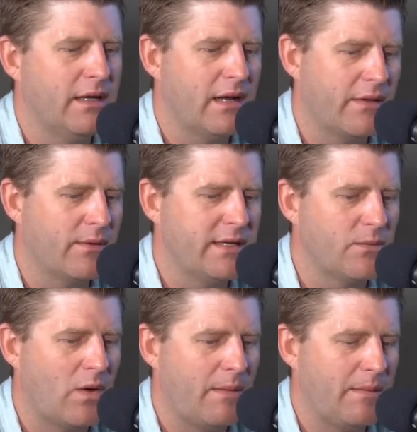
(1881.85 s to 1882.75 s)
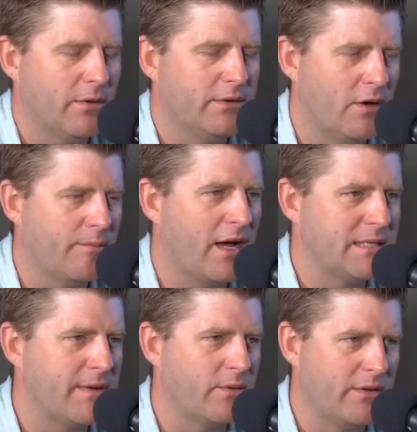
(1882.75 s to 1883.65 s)
Another reason why people don't
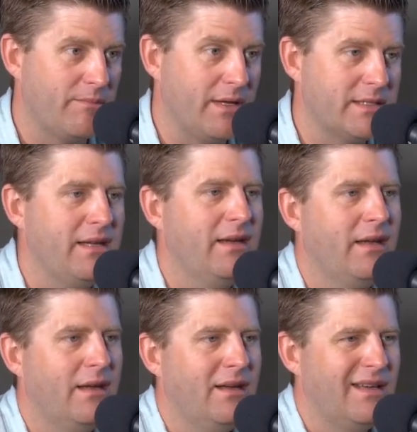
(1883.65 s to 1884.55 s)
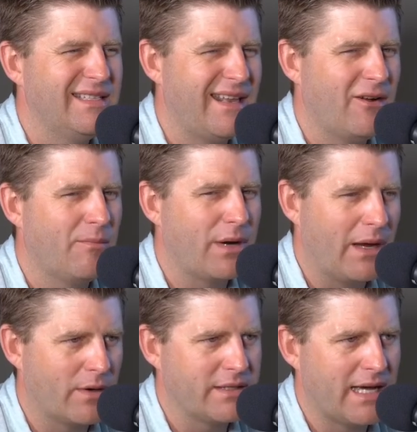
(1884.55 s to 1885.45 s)
prospect when they're busy is they don't
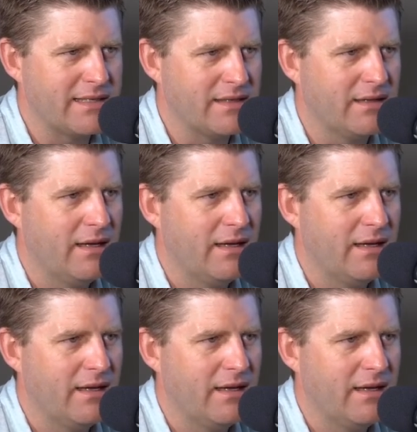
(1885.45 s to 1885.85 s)
prioritize it.